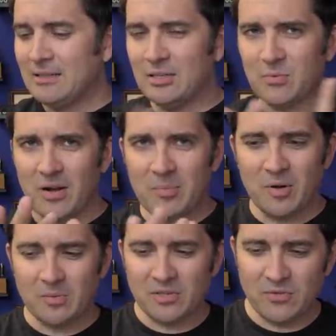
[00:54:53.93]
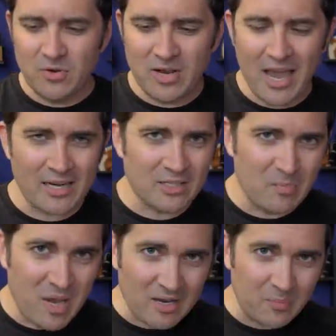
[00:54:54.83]
This writing prompt is for you to actually
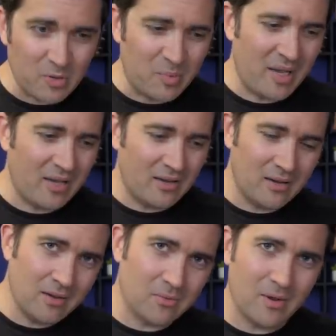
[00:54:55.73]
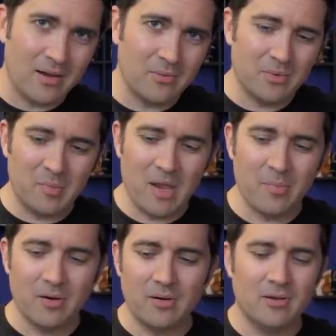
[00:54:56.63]
pick up your pen and write with
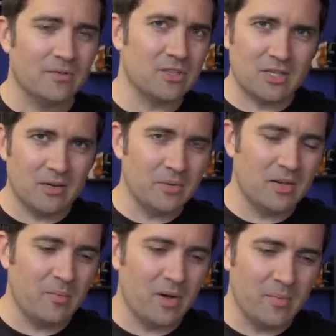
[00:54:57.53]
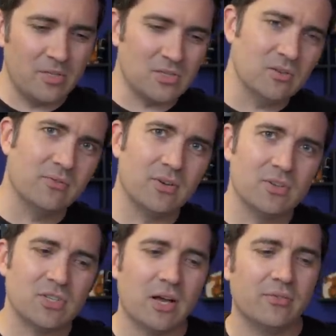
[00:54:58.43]
paper. You don't have to share it with anybody, but just do it for
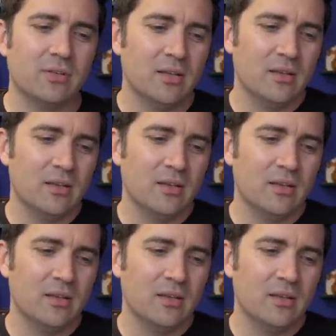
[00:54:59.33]
yourself.